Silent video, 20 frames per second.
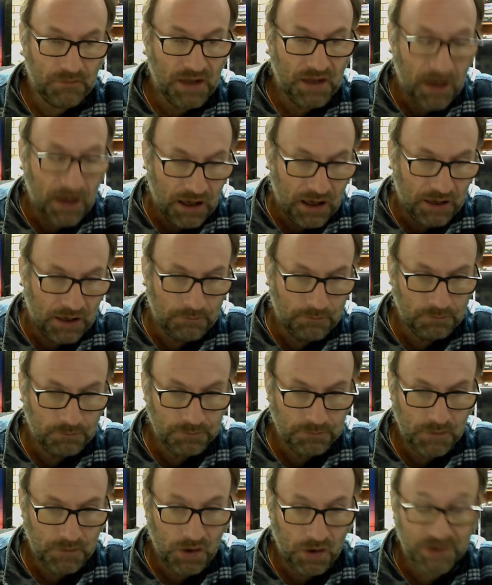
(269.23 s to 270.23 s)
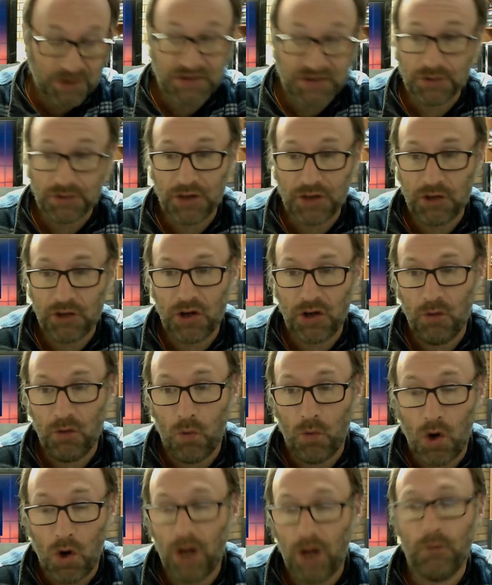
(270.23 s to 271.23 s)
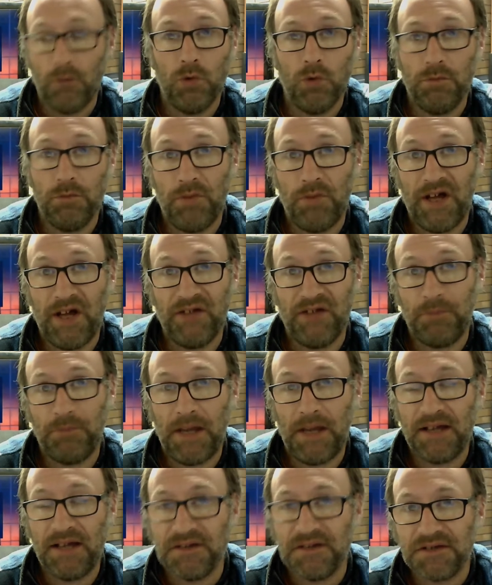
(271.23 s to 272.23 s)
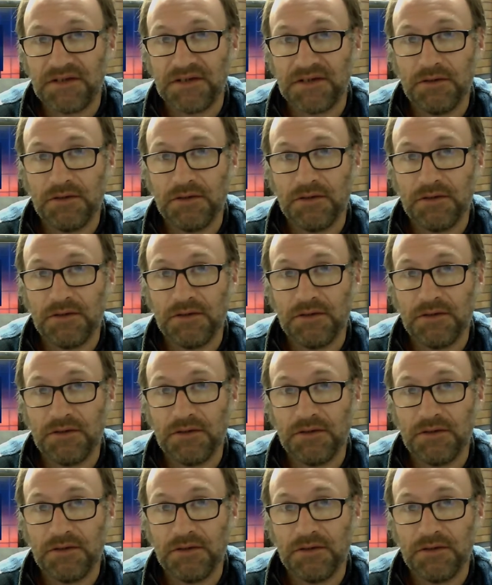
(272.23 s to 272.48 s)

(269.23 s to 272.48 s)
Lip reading: I still don't know why it wouldn't pass packets.